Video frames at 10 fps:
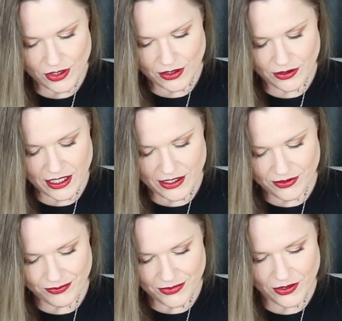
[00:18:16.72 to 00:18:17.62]
Okay.
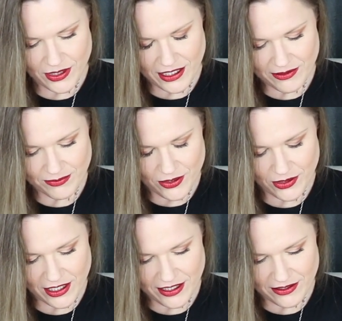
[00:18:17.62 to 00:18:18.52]
Okay.
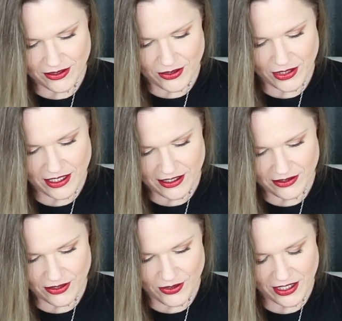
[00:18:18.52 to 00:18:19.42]
Okay. Okay.
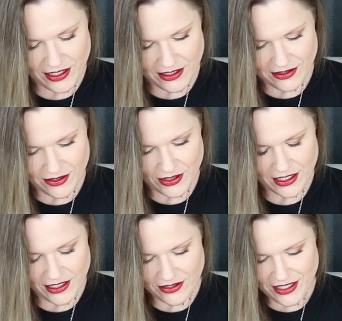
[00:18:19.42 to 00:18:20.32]
Okay.
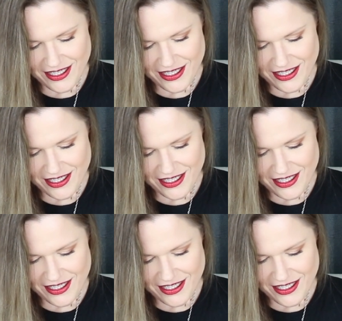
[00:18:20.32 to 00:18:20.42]
Okay.